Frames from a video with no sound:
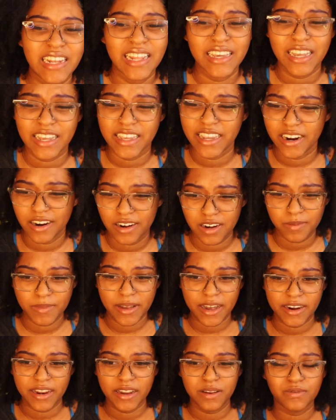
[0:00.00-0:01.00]
Like I cared
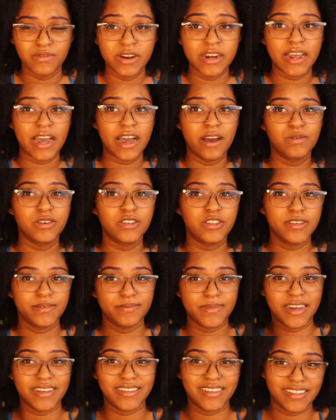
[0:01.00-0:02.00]
about it when I was to
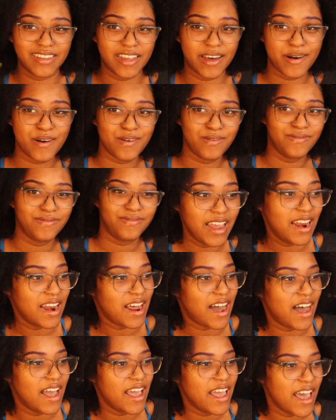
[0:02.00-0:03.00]
myself and
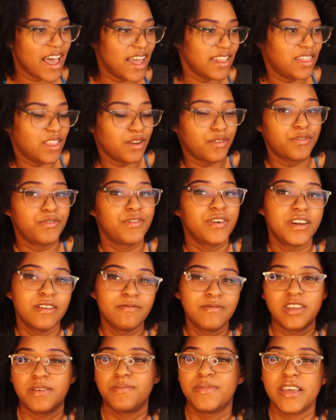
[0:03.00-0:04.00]
I had the
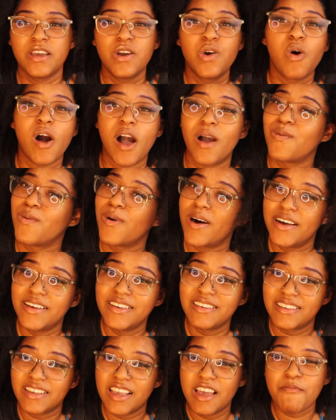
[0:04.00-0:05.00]
freedom to be who I
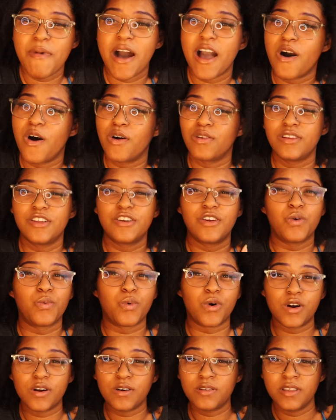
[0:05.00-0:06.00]
was in my own little
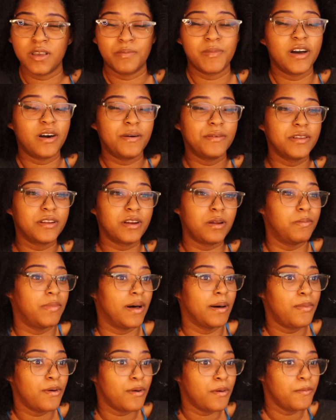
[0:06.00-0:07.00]
world, in my own little
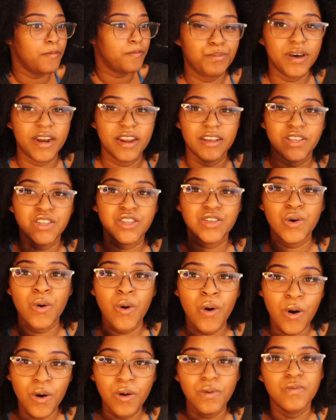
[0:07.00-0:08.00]
bubble. But at
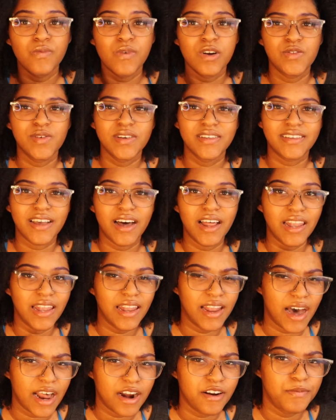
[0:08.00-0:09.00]
school, which was a
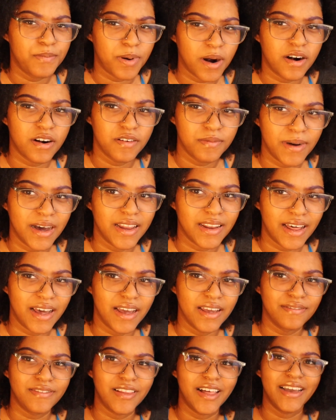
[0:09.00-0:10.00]
lot of part of my
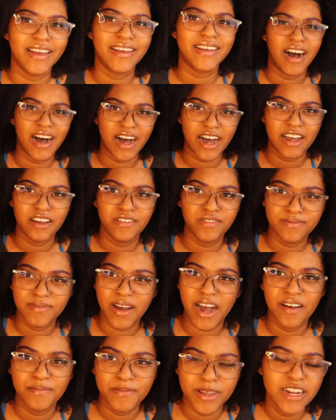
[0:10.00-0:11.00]
life, like I,
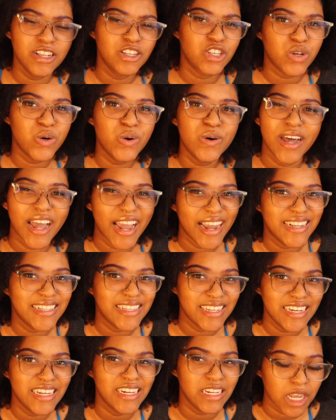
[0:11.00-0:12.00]
I've been in school
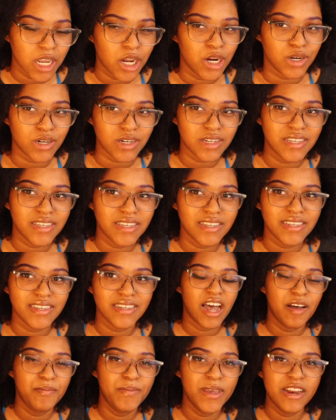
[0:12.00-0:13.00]
18 years.
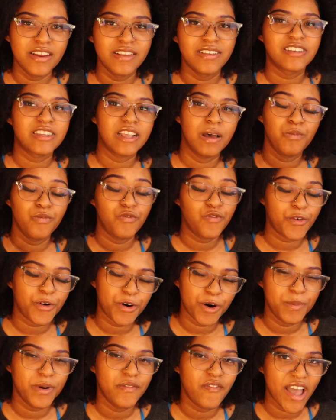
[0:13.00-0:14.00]
I've been in some
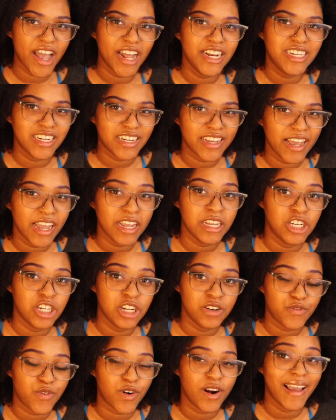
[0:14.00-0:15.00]
form of
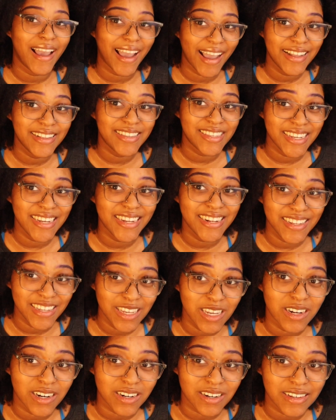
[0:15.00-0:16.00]
education for 18
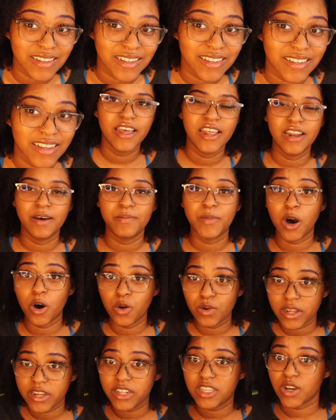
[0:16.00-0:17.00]
years and I'm
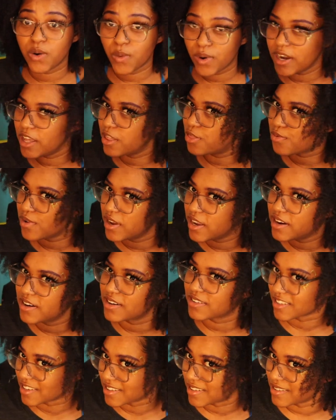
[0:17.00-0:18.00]
only 23
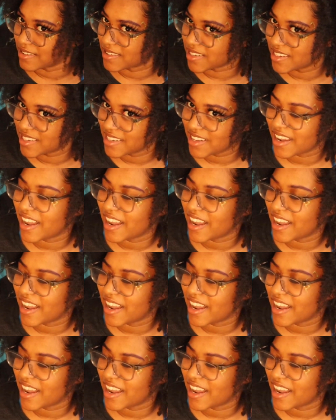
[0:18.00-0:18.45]
years old.